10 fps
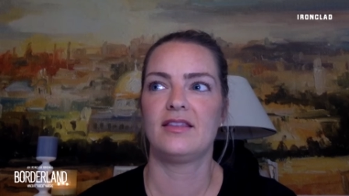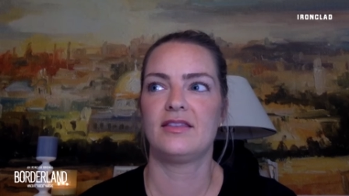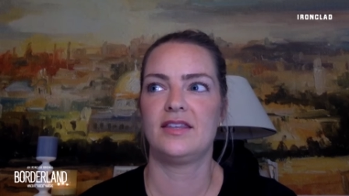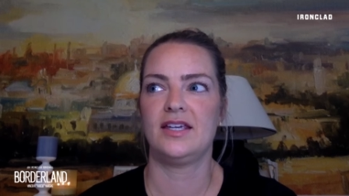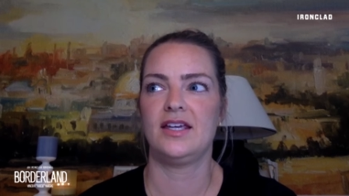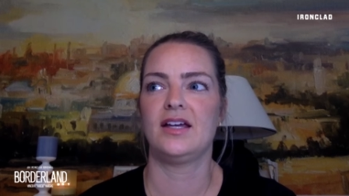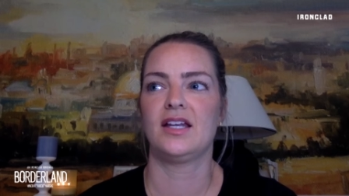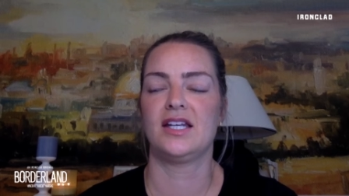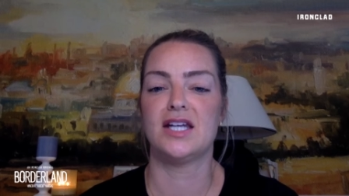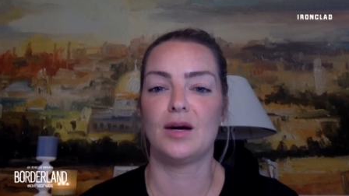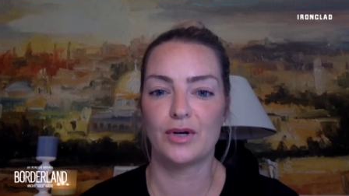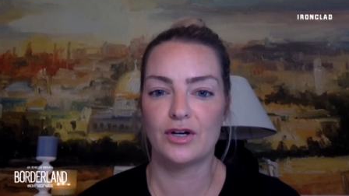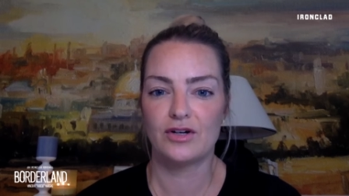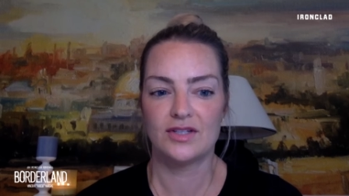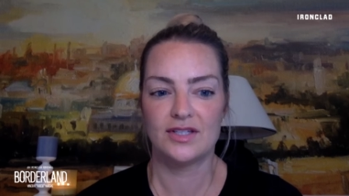the
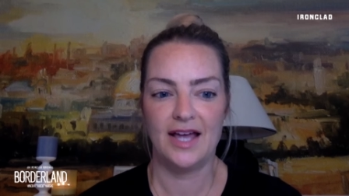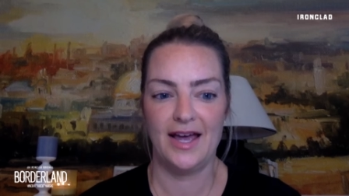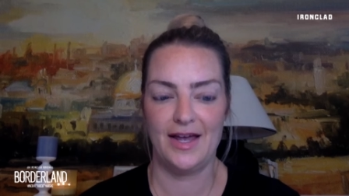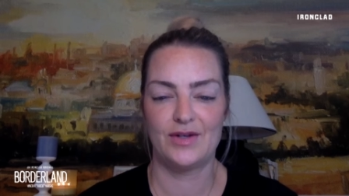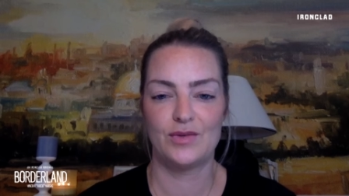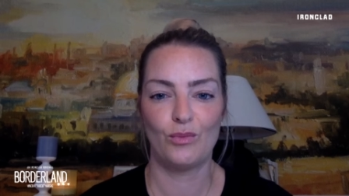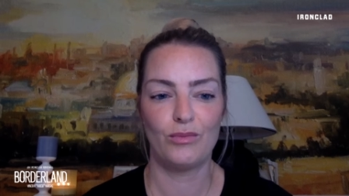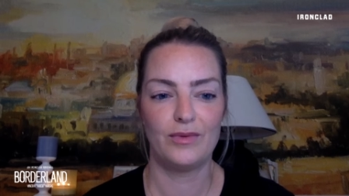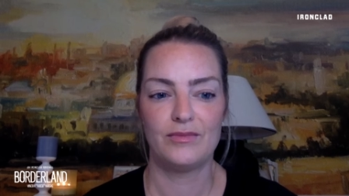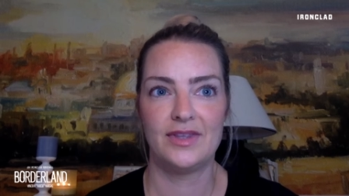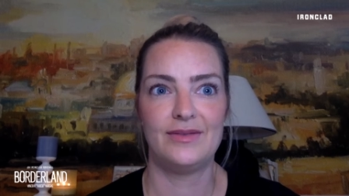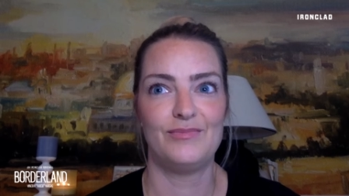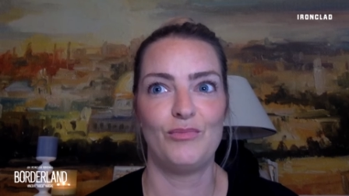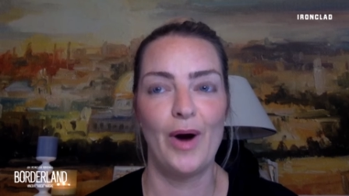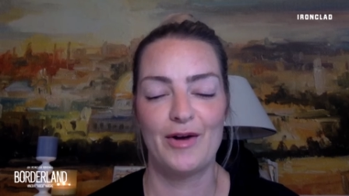numbers and
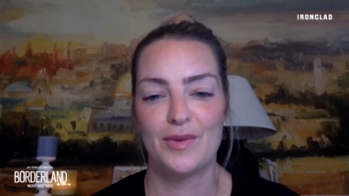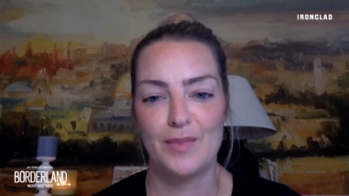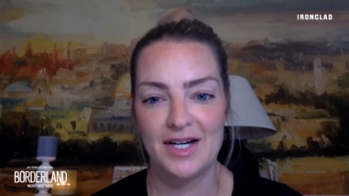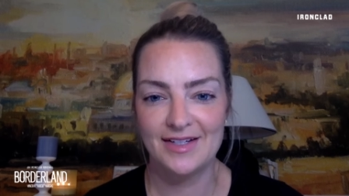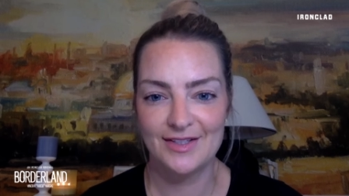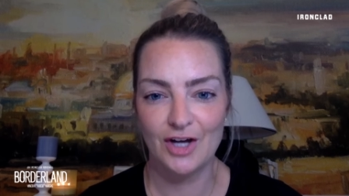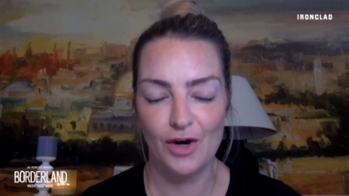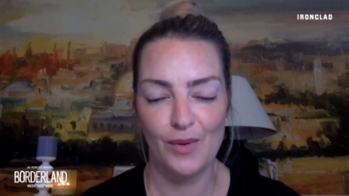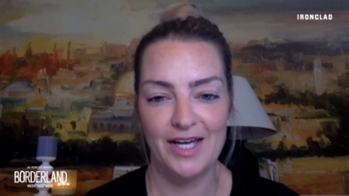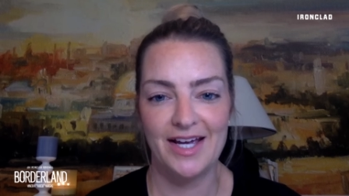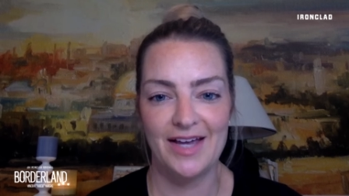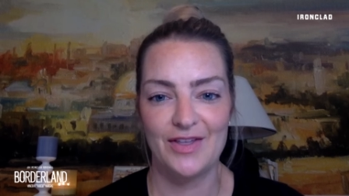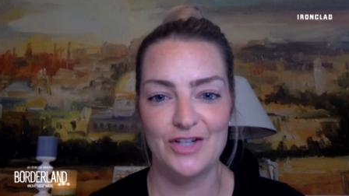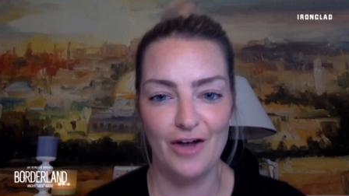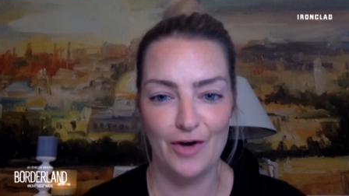where the money is going and
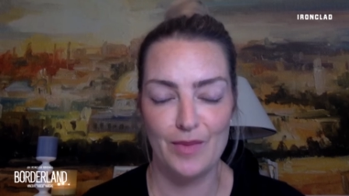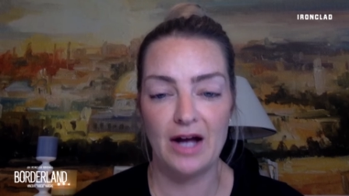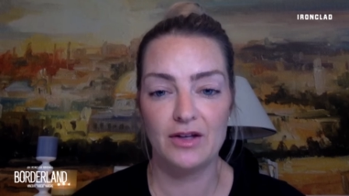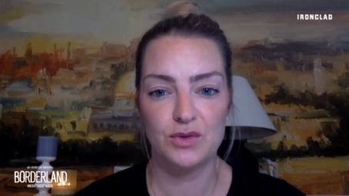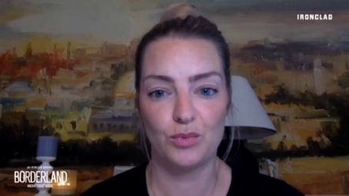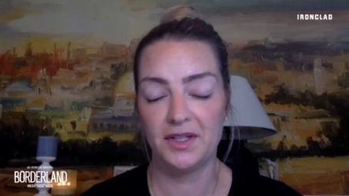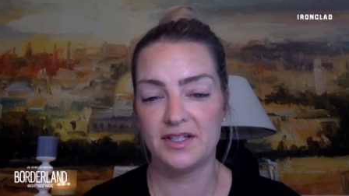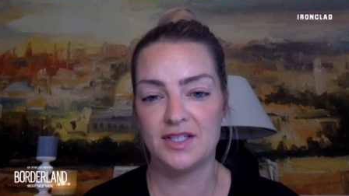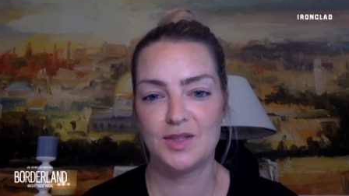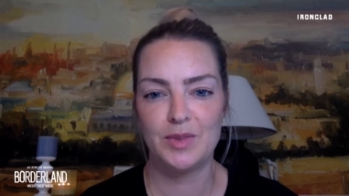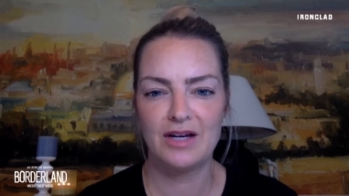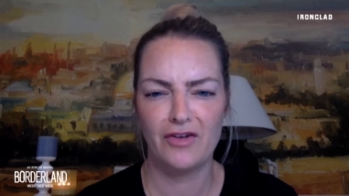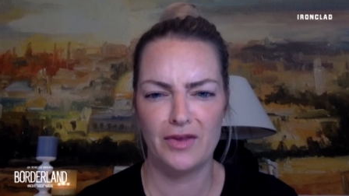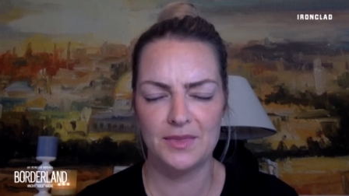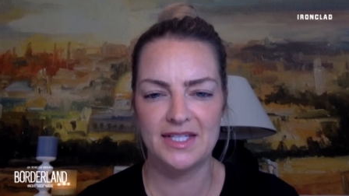the dollar amounts really speak for
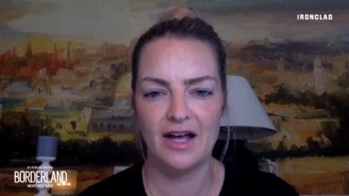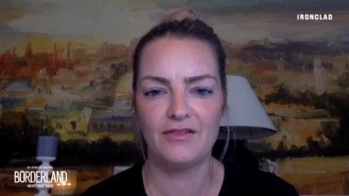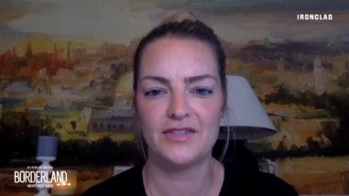themselves.